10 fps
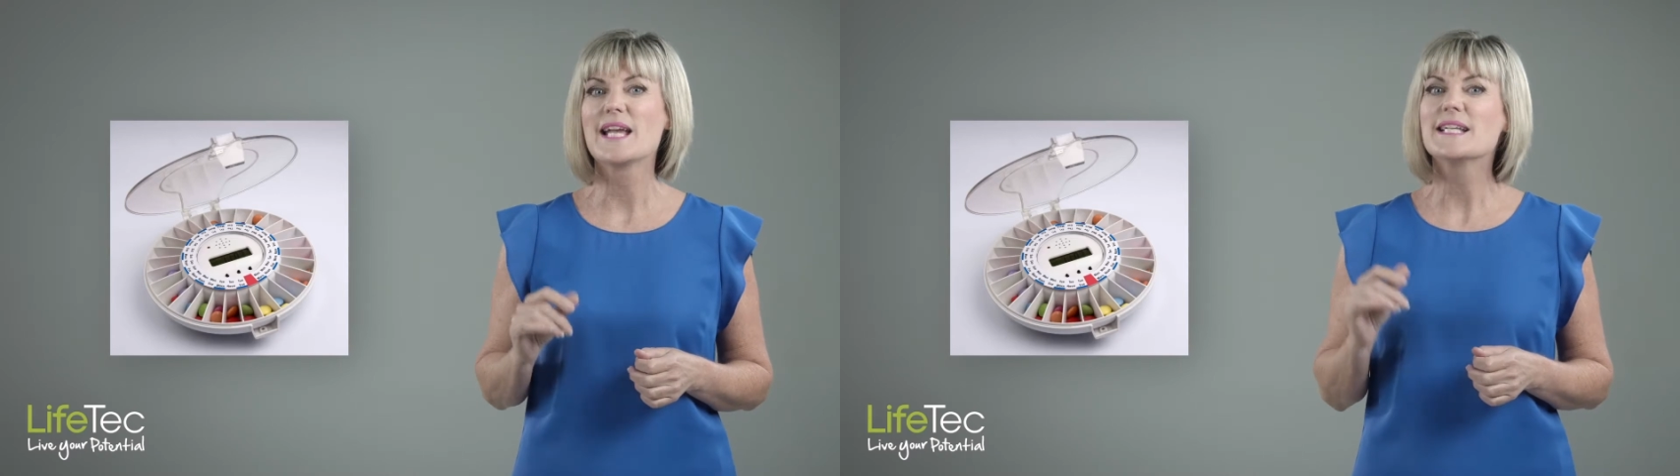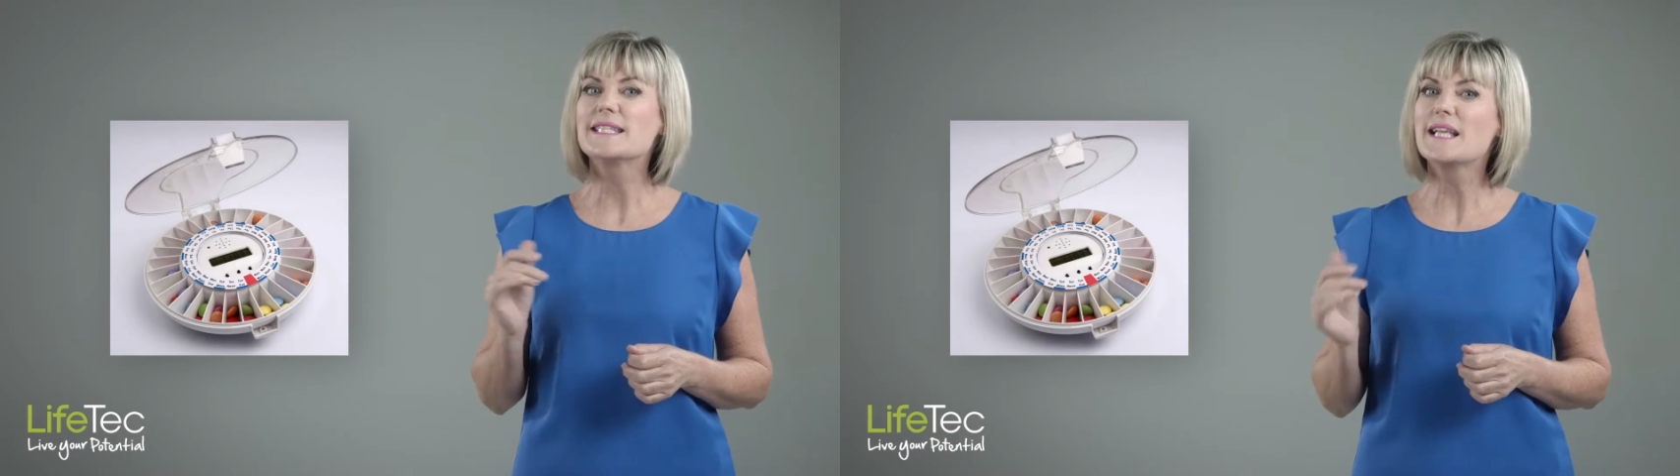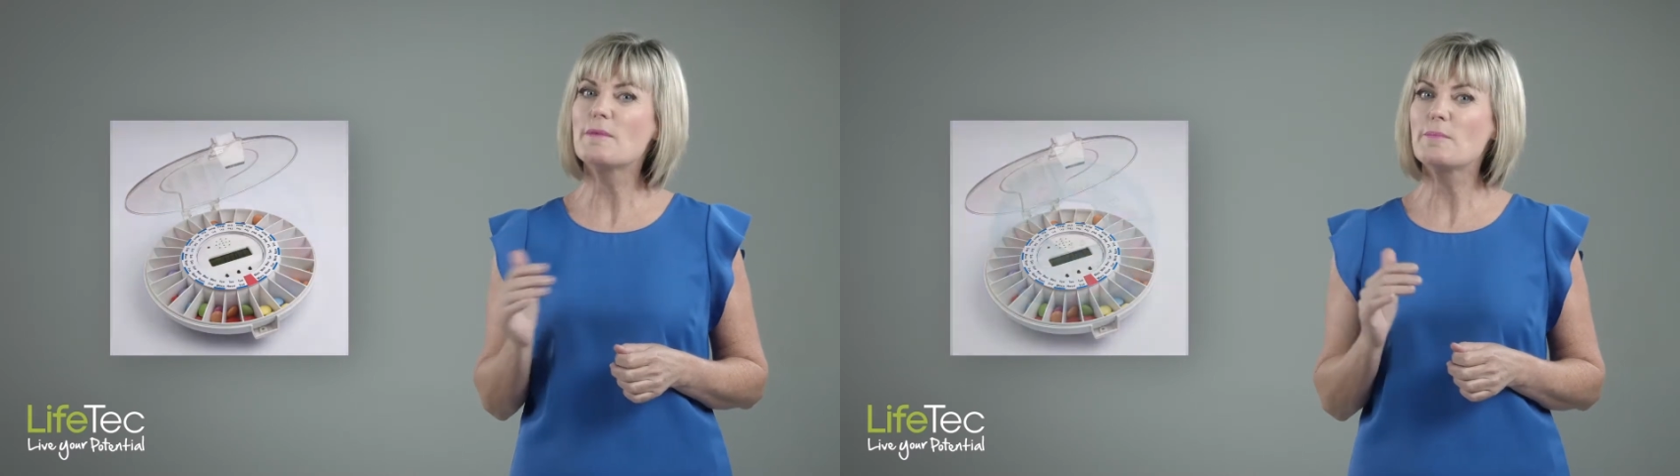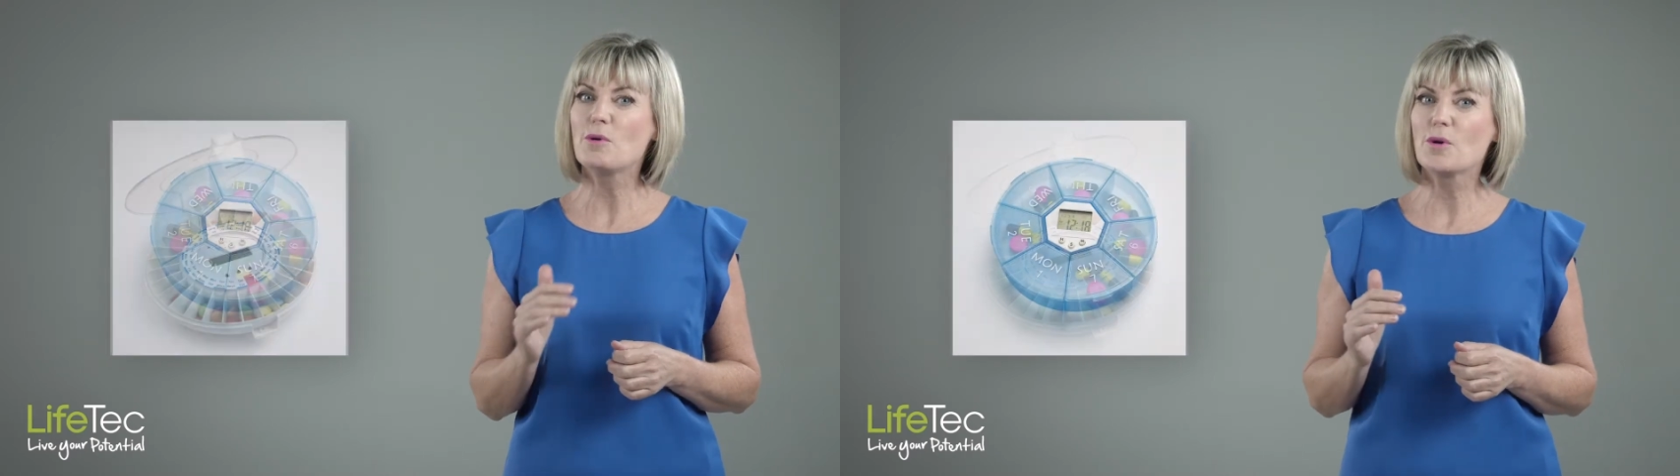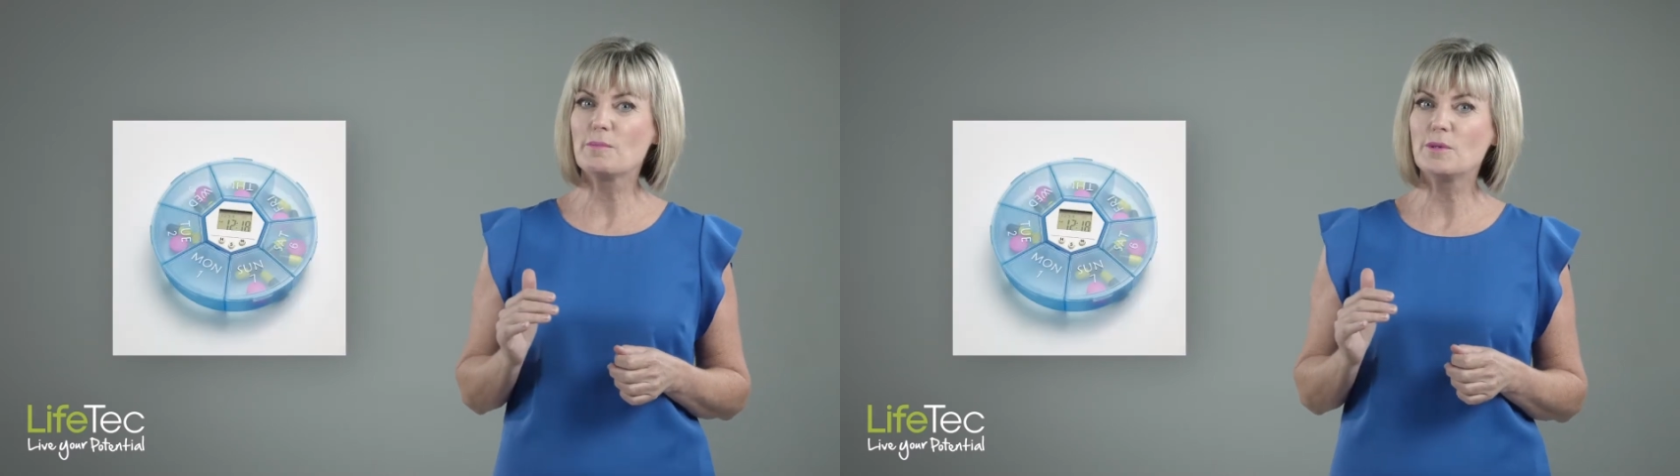Some are
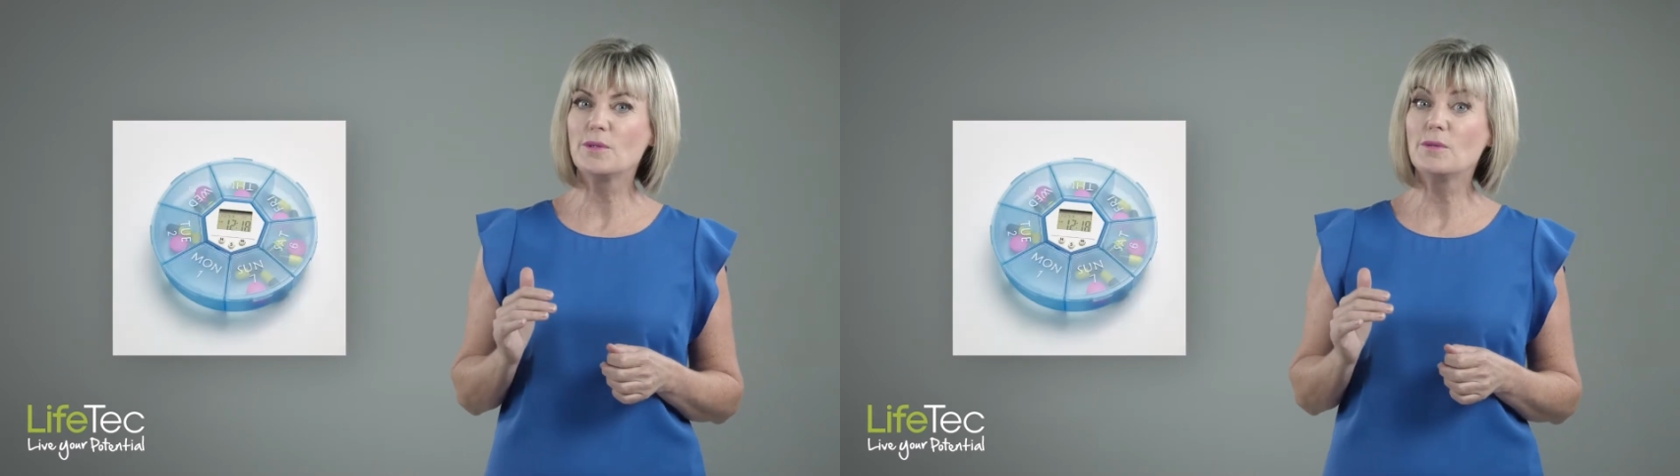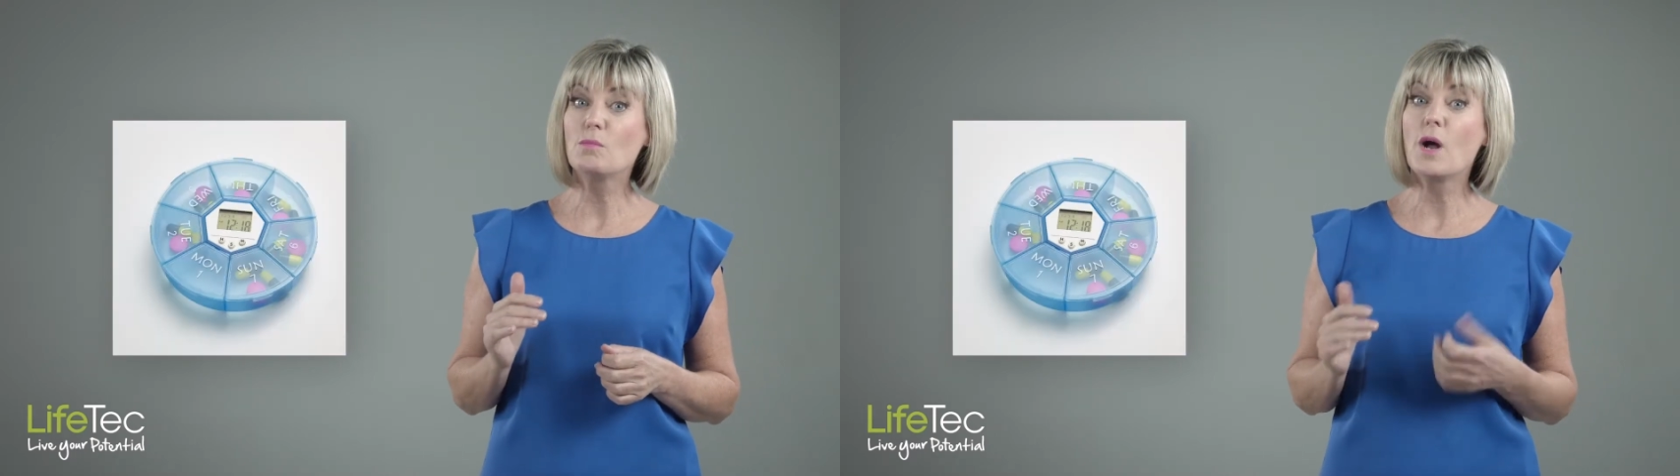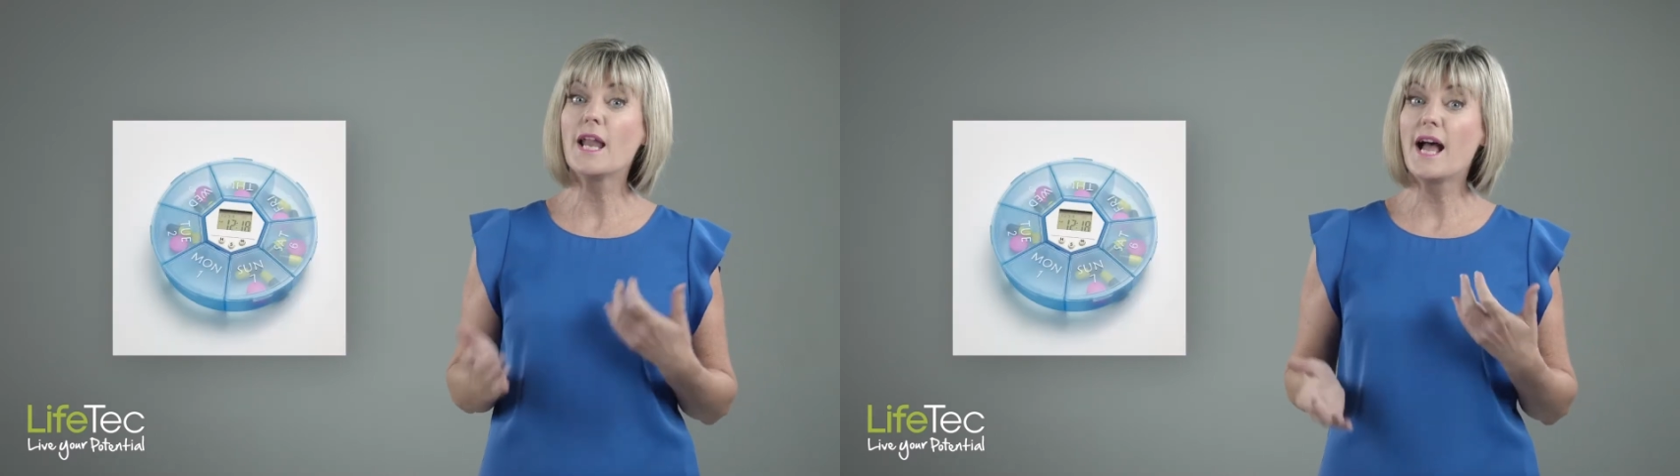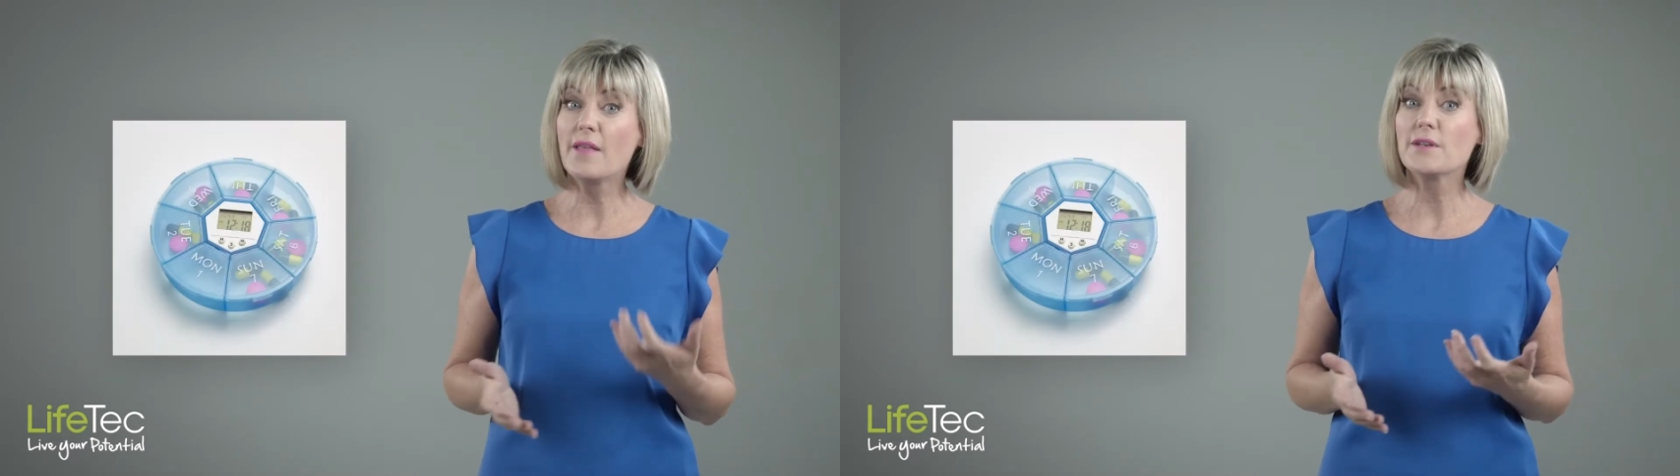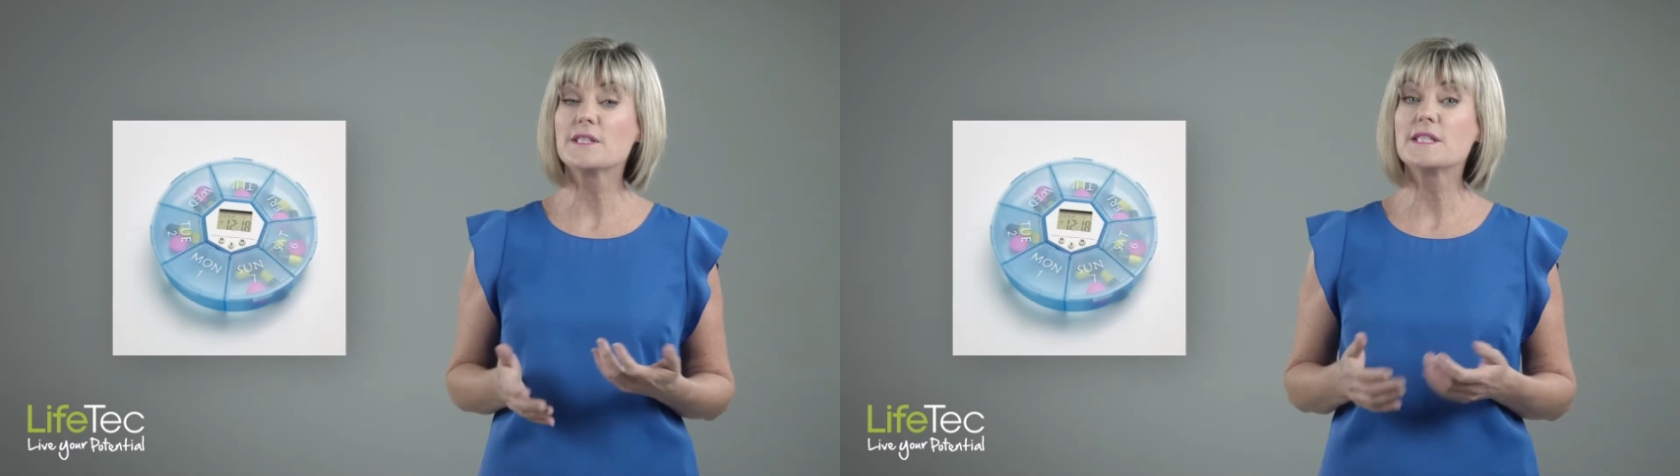portable, while
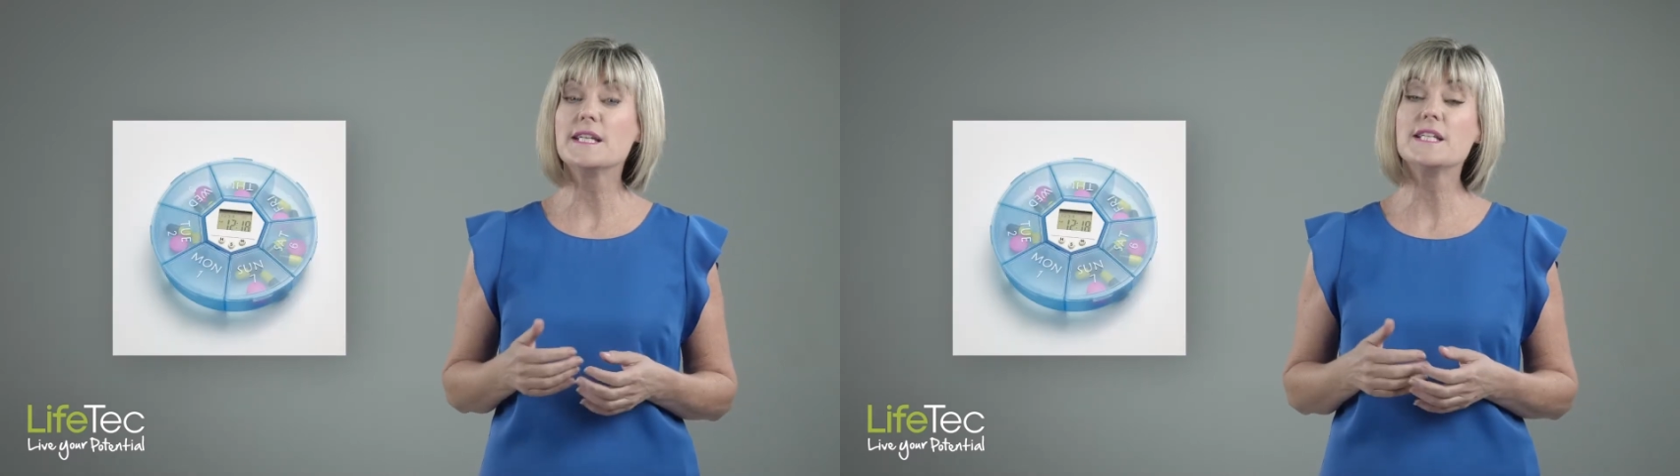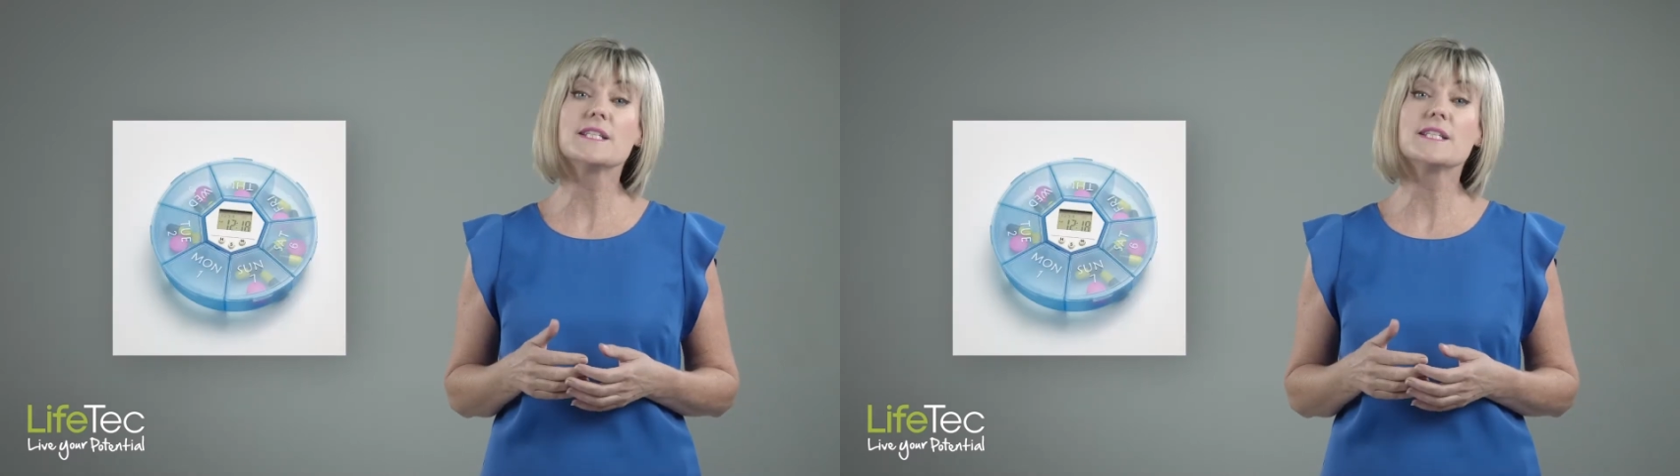others need